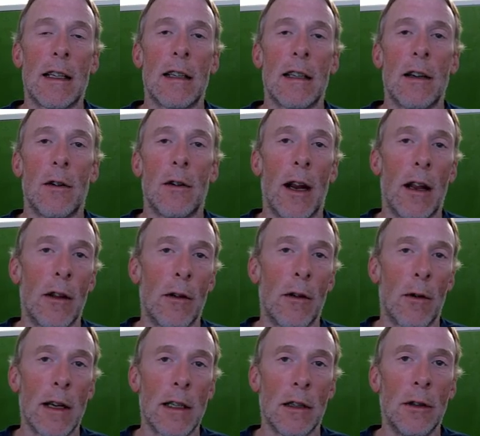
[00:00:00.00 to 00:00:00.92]
and the
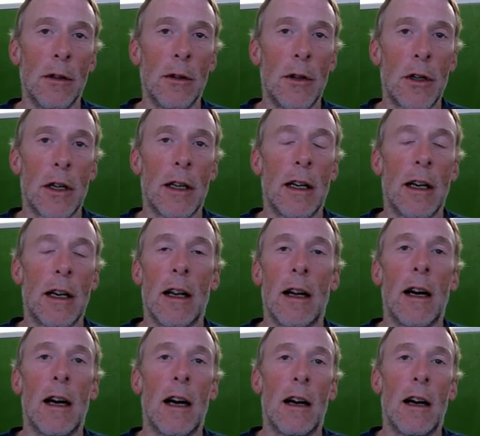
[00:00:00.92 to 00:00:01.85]
resolution
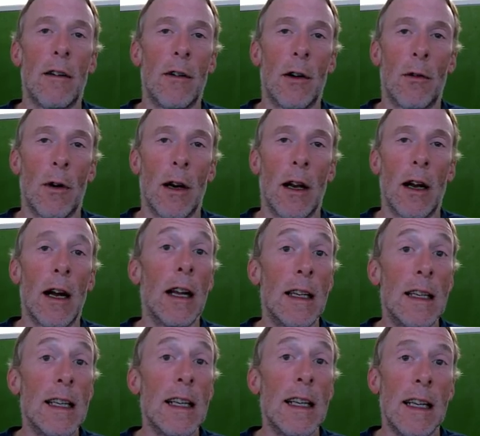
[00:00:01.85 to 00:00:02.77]
of a, a
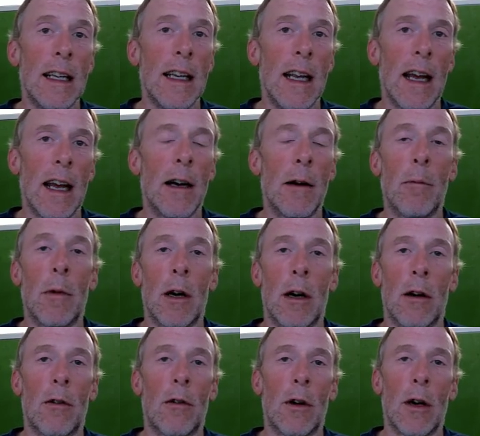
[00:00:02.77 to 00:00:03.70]
DEM
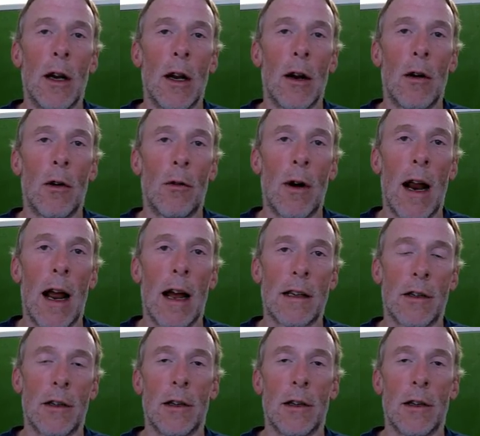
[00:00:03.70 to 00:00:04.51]
raster.